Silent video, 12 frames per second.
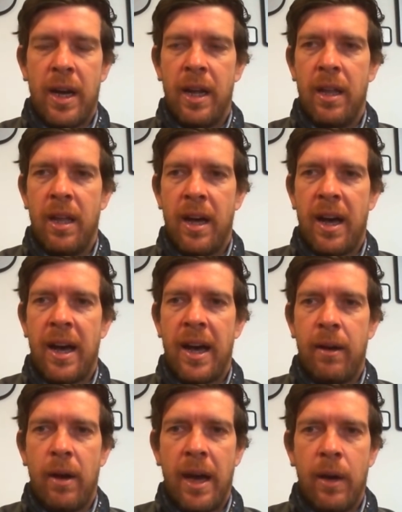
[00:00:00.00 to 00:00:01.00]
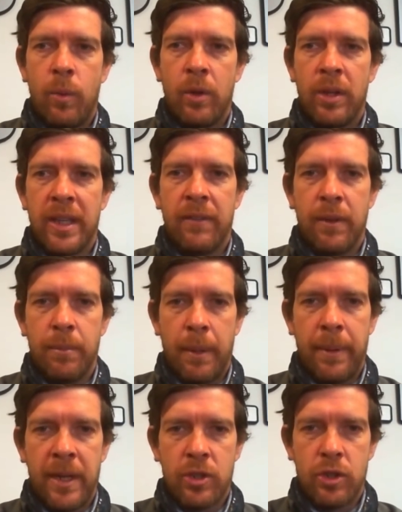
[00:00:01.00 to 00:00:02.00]
I, I, I want to give it
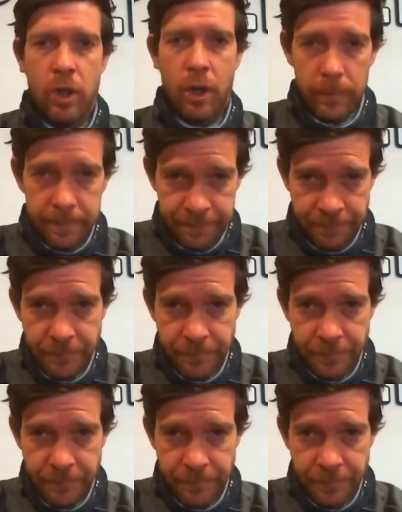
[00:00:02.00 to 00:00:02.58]
my best shot.